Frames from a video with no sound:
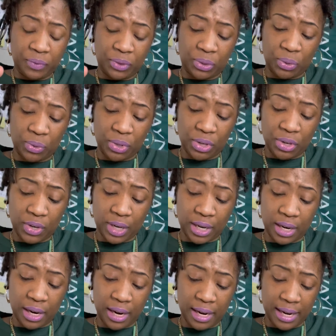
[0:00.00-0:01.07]
to
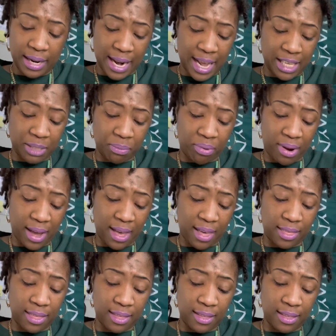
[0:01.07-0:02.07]
your next breath,